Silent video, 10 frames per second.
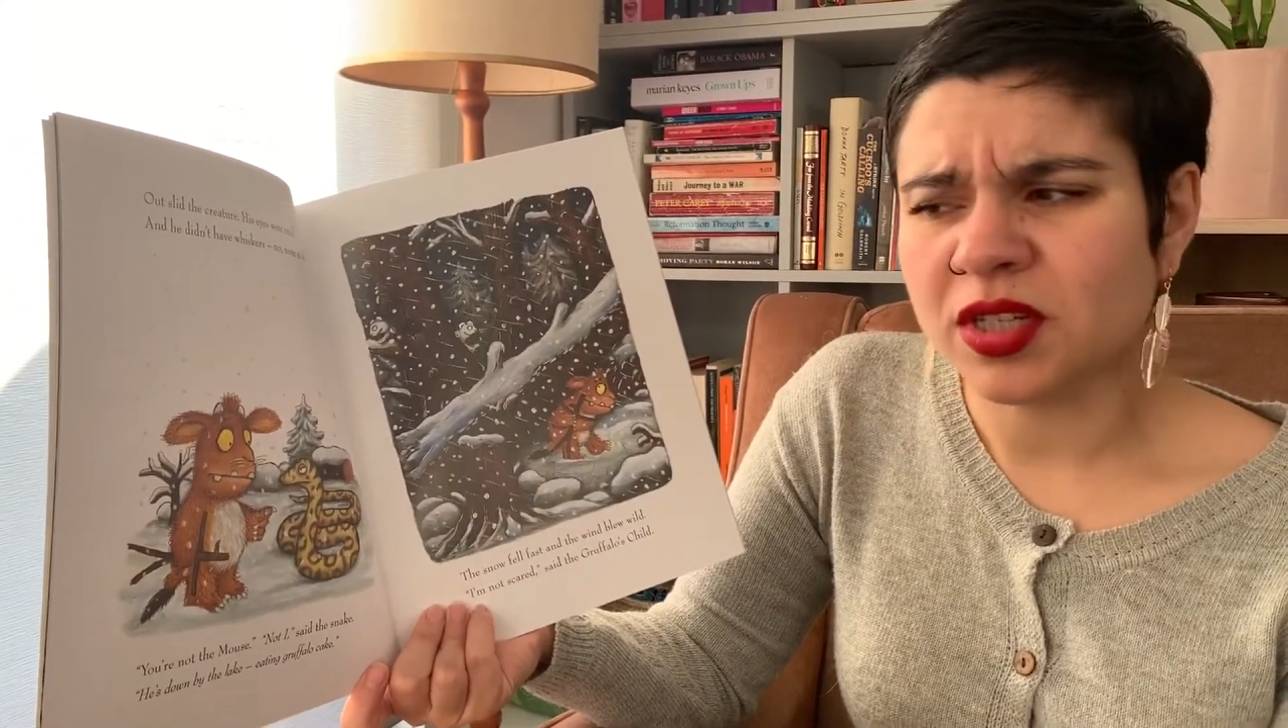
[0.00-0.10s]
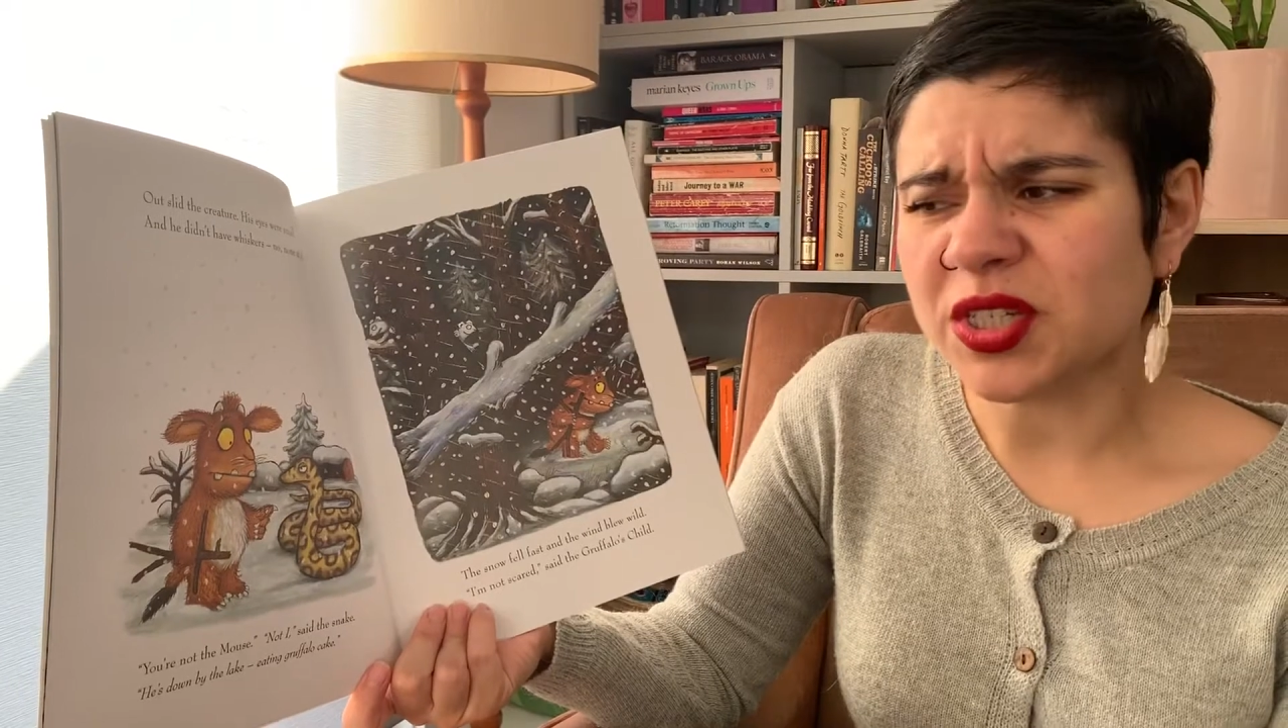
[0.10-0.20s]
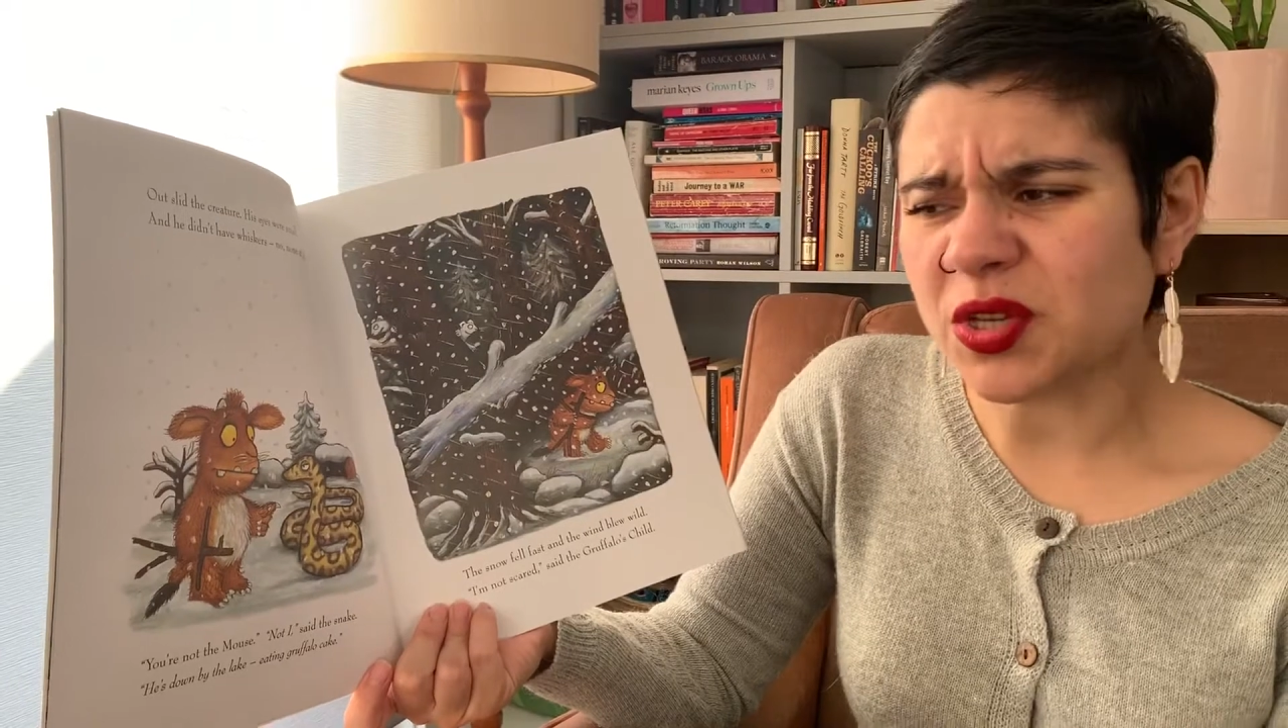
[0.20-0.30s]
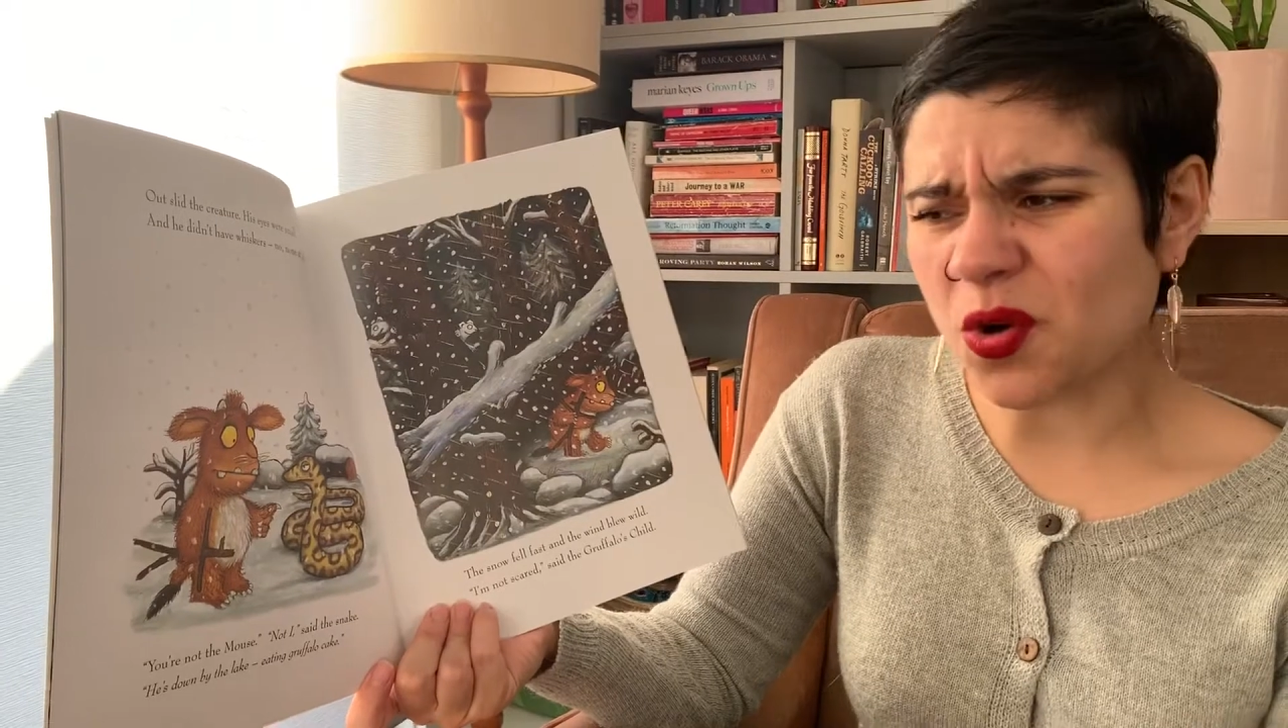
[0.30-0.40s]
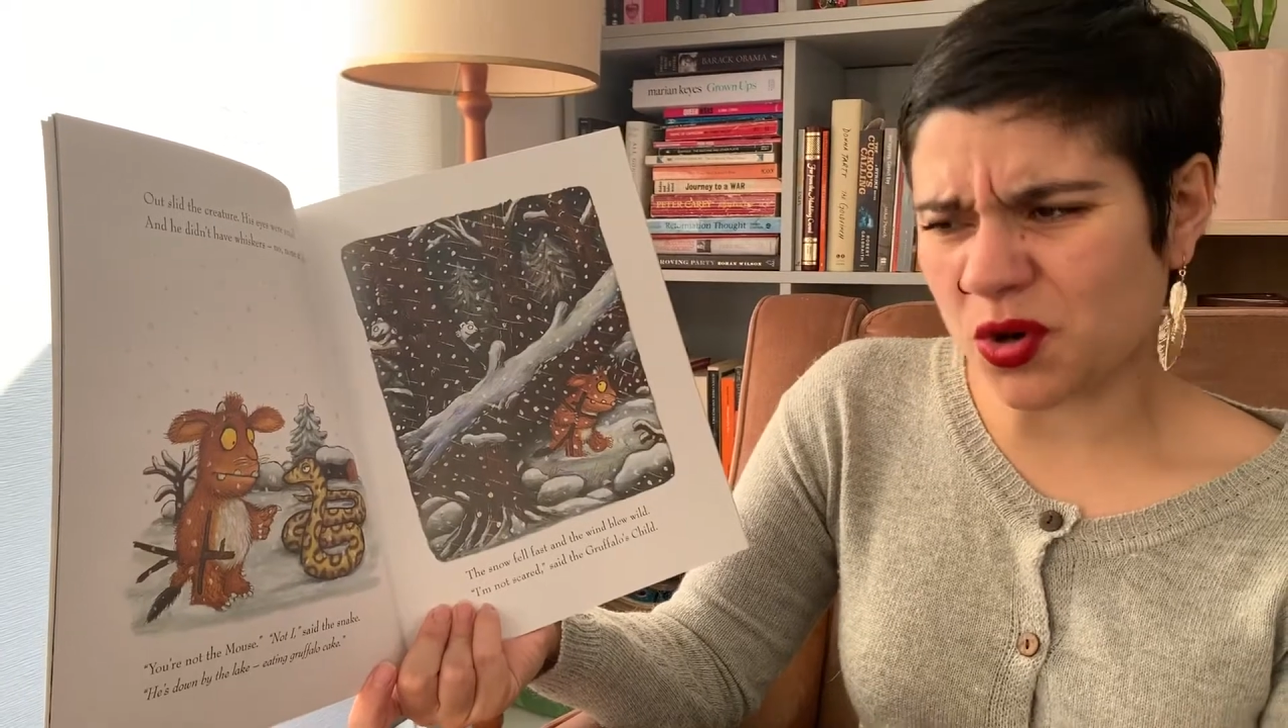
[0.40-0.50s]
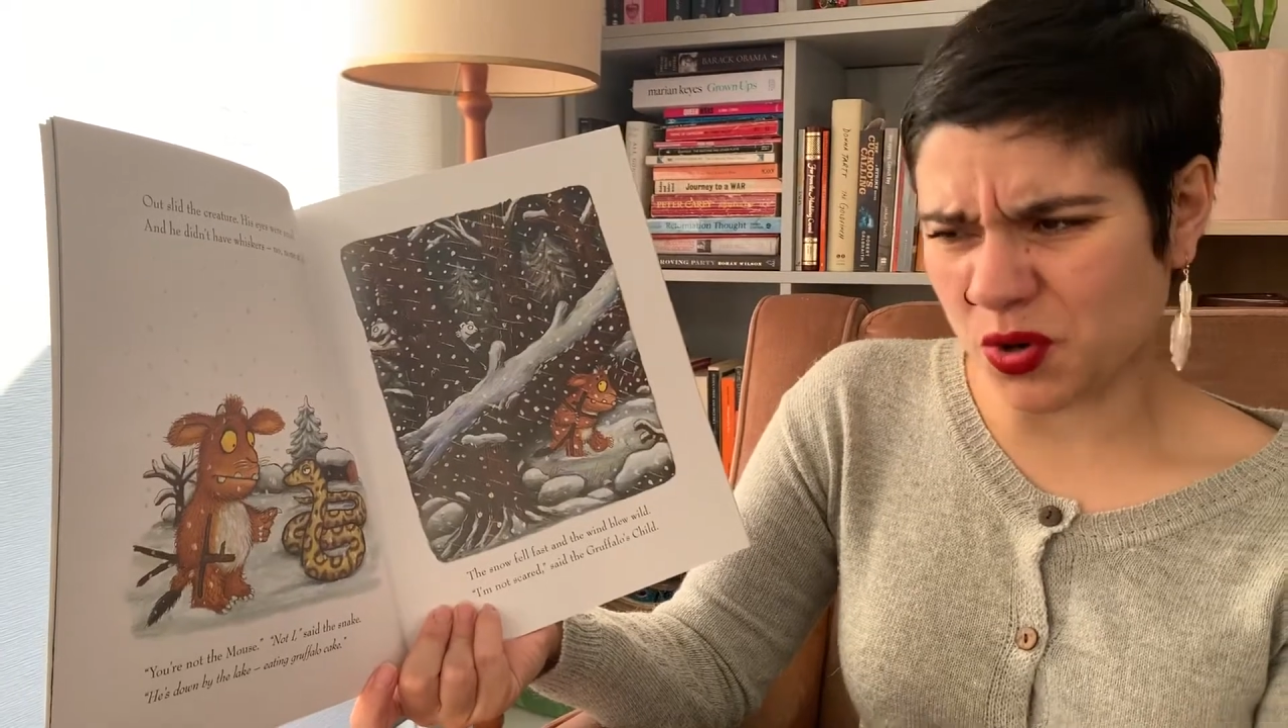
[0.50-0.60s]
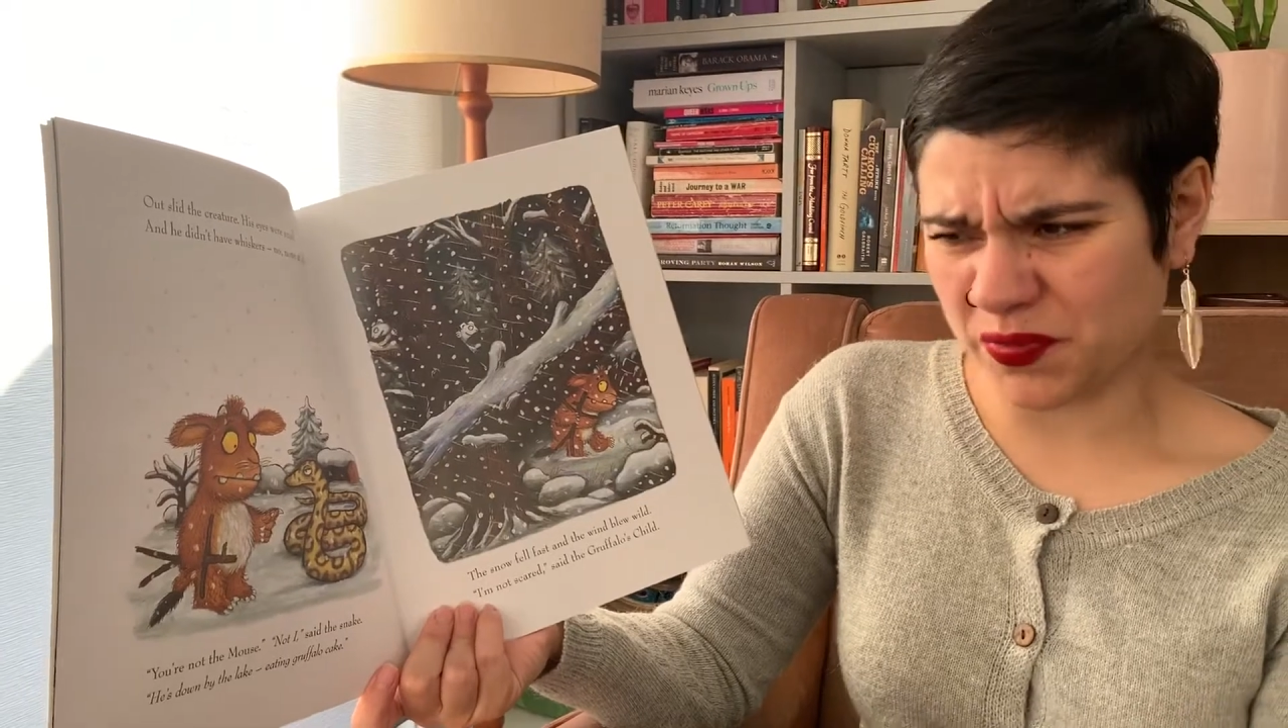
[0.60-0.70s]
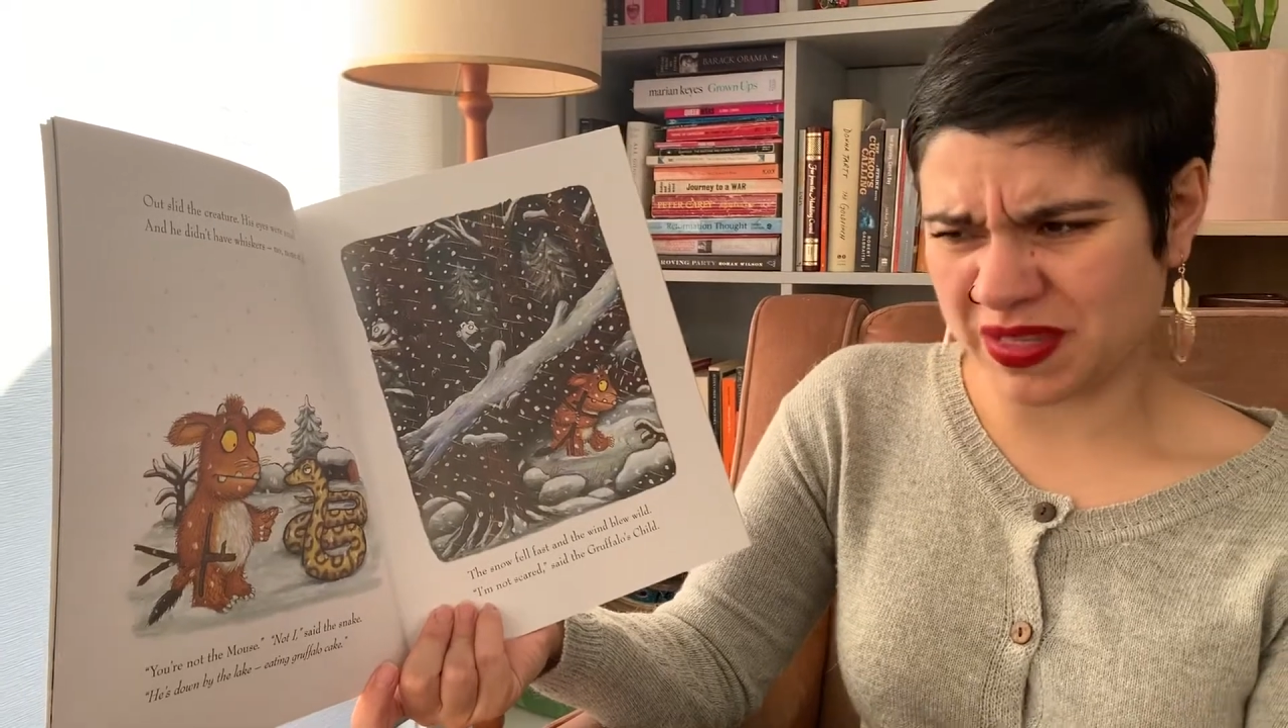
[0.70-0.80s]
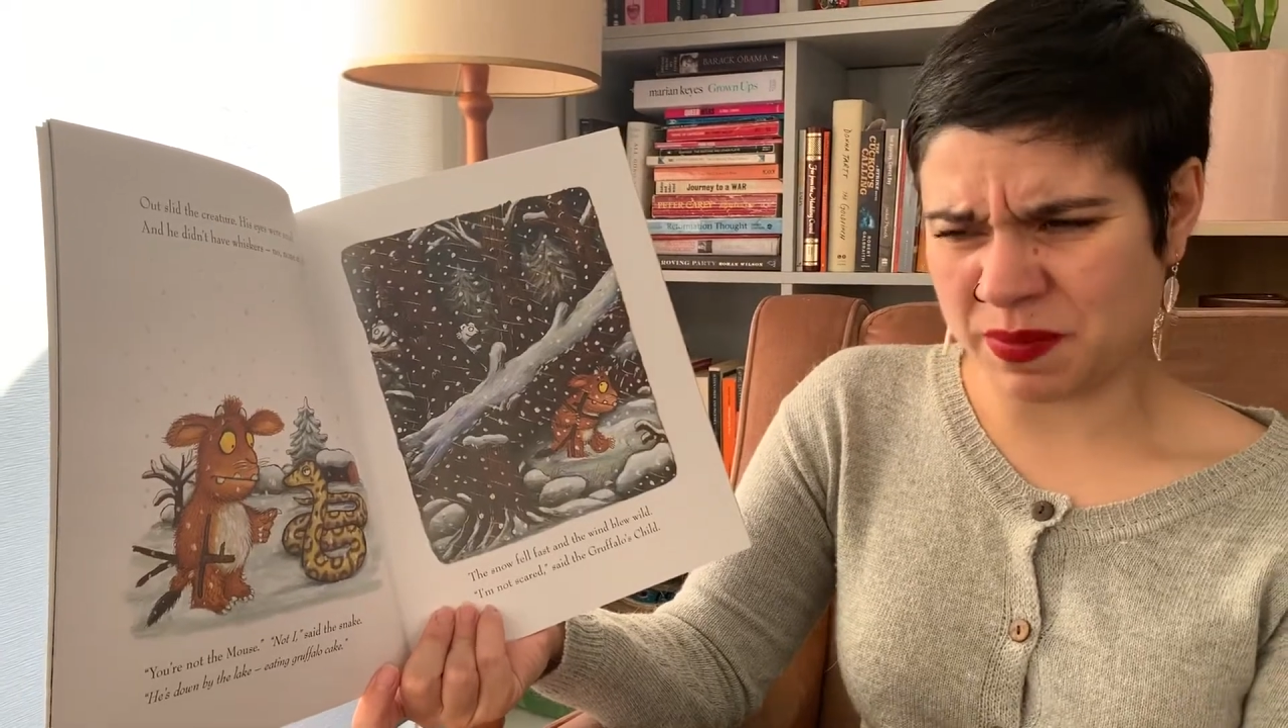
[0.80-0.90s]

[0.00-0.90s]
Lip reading: You're not the